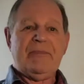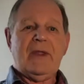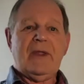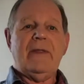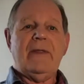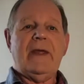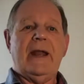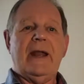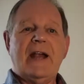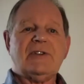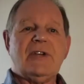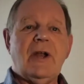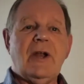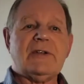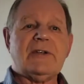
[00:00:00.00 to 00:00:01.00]
They're actually
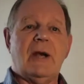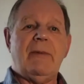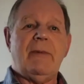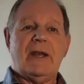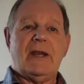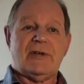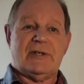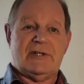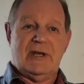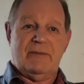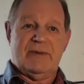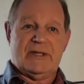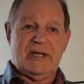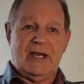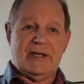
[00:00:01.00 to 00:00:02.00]
not terribly interested in
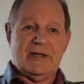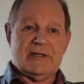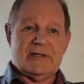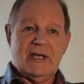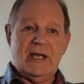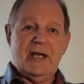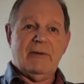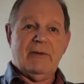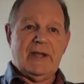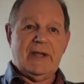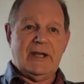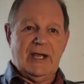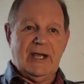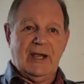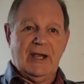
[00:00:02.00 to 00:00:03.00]
potatoes when they're
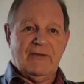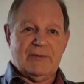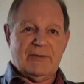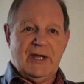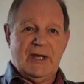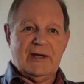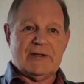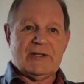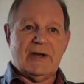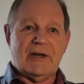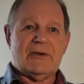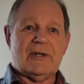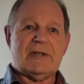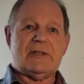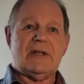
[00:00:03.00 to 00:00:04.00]
digging for potatoes. They're
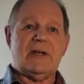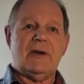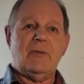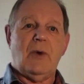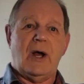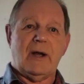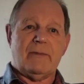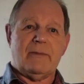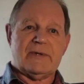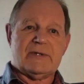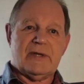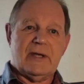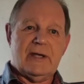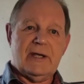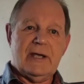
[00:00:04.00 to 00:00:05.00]
interested in
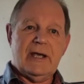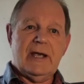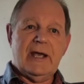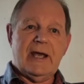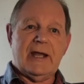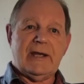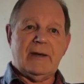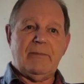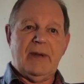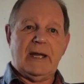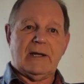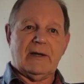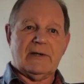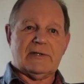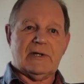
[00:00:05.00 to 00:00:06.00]
worms and in
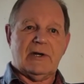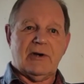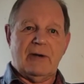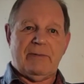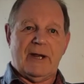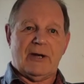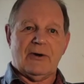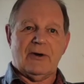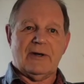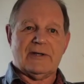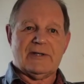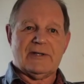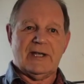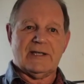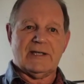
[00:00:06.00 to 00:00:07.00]
beetles and creepy
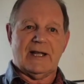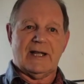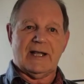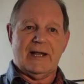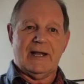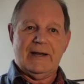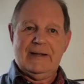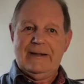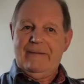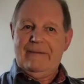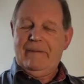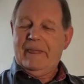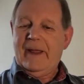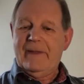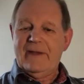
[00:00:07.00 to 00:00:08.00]
crawlers and things like that.
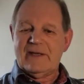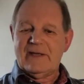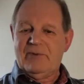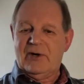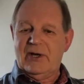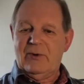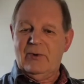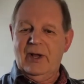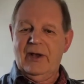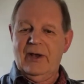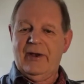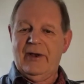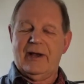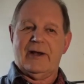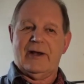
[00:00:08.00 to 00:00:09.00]
And this boy will
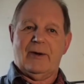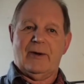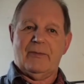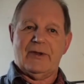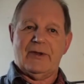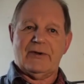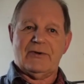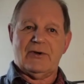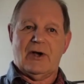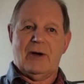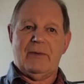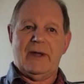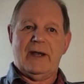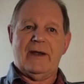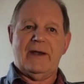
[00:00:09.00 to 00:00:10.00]
not get on with the
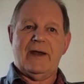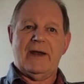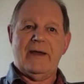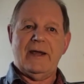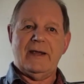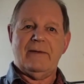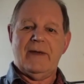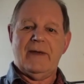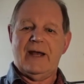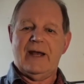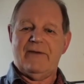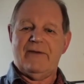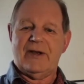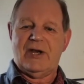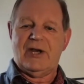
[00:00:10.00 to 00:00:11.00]
job, and
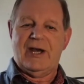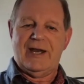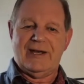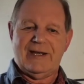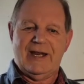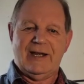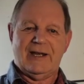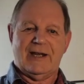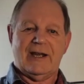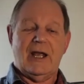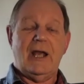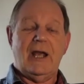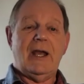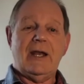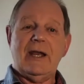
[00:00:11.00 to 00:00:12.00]
eventually dig, and
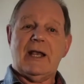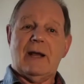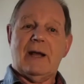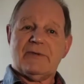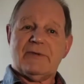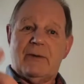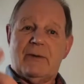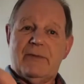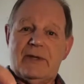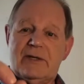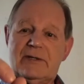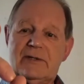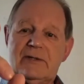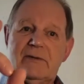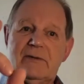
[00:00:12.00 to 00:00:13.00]
he comes up with
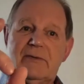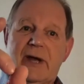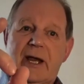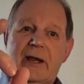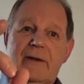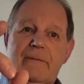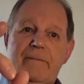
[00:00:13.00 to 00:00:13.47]
this ring.